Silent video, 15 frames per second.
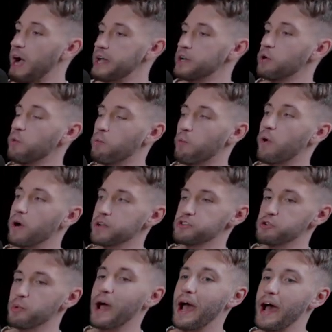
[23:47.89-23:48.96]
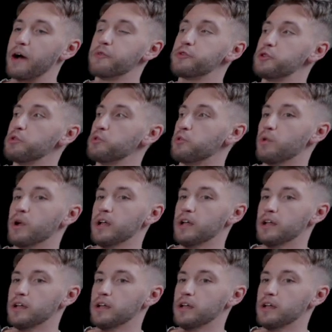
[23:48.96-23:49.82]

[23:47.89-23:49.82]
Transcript: I don't want to have to